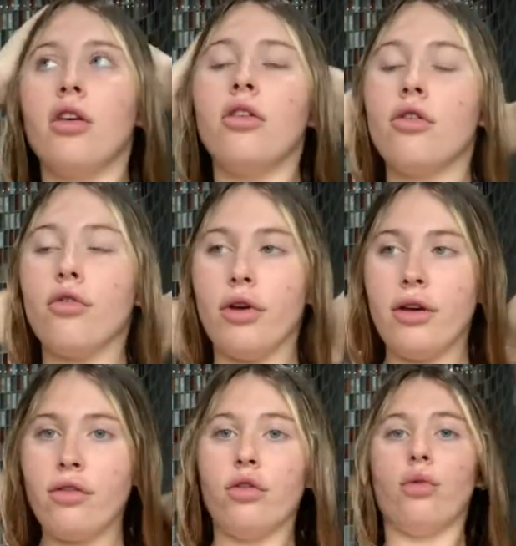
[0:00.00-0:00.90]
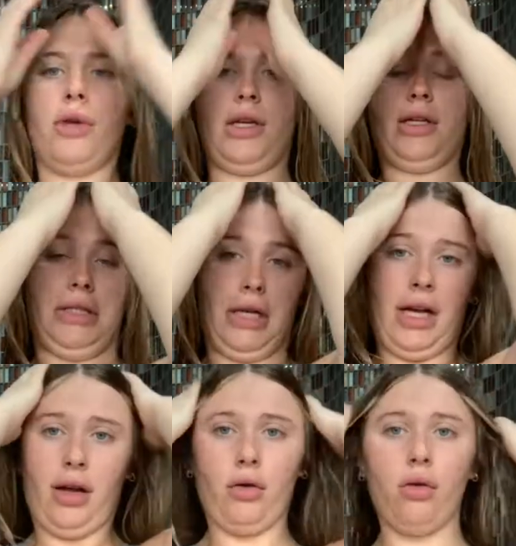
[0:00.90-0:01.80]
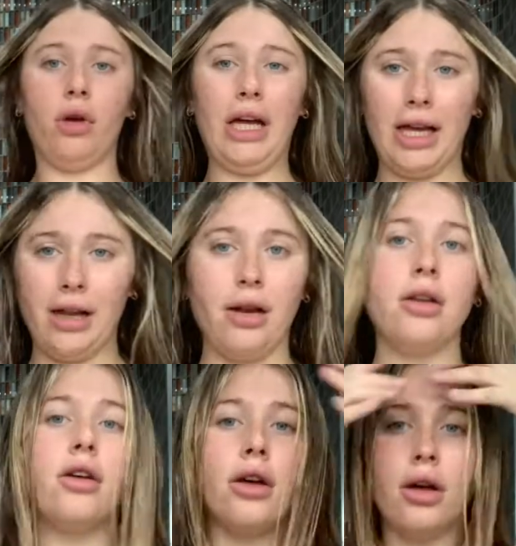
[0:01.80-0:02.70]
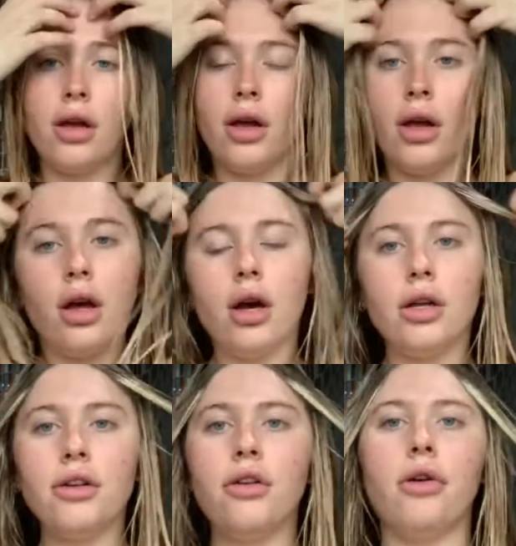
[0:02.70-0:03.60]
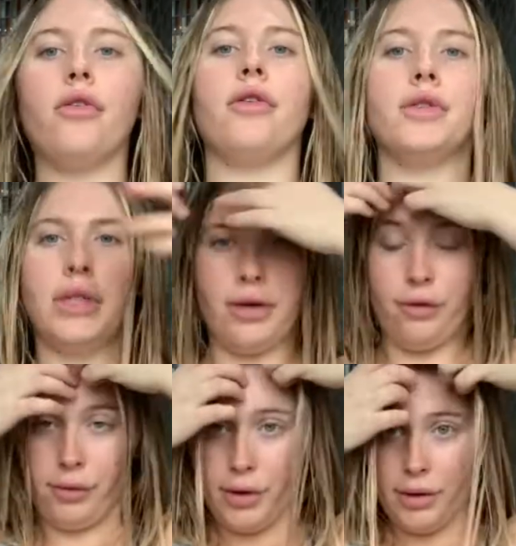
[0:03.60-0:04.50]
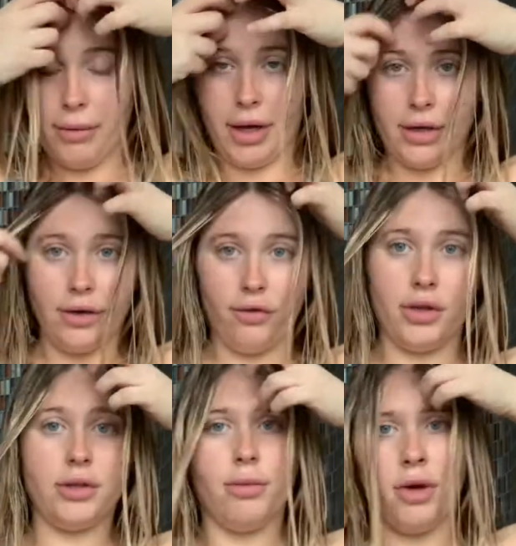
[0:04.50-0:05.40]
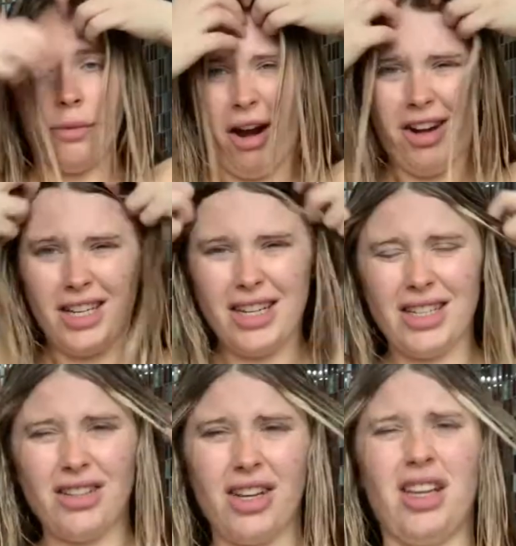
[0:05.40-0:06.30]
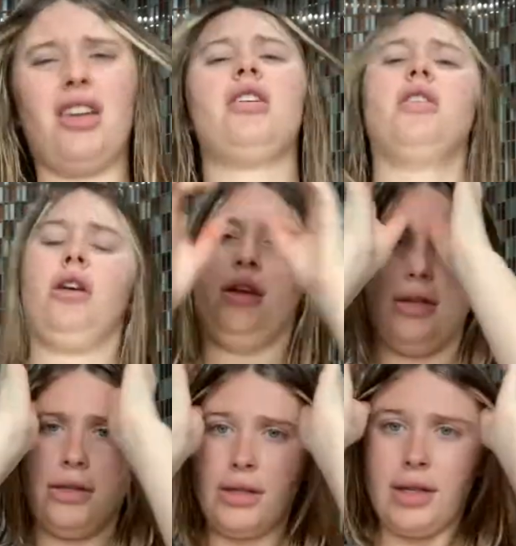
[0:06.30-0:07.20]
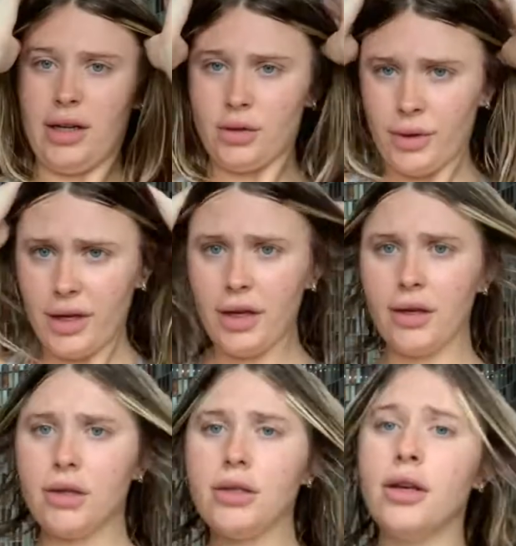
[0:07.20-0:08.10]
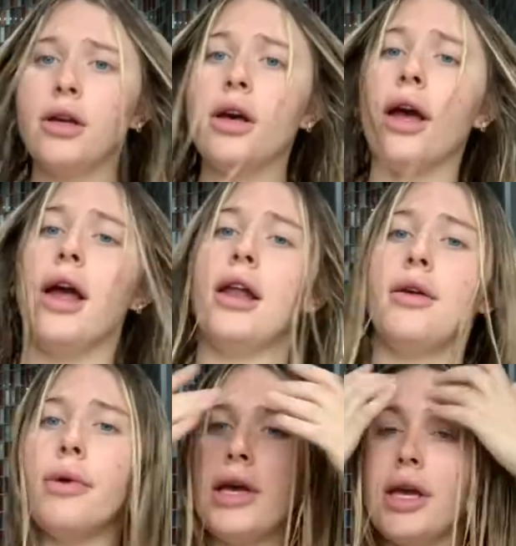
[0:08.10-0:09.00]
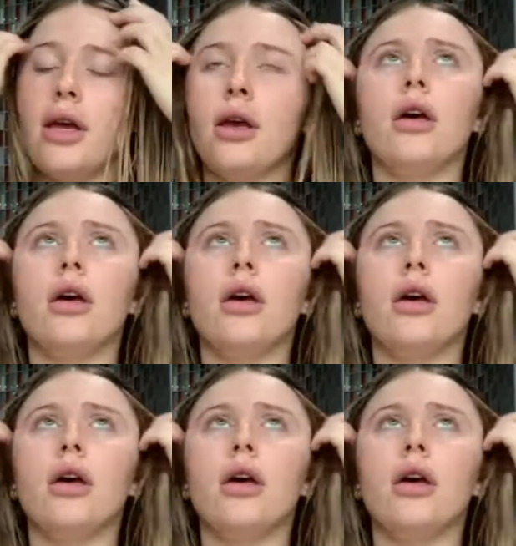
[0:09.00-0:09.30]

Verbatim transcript: three, four weeks now, and I don't know if I've seen it make a difference, but apparently it takes like six weeks anyway.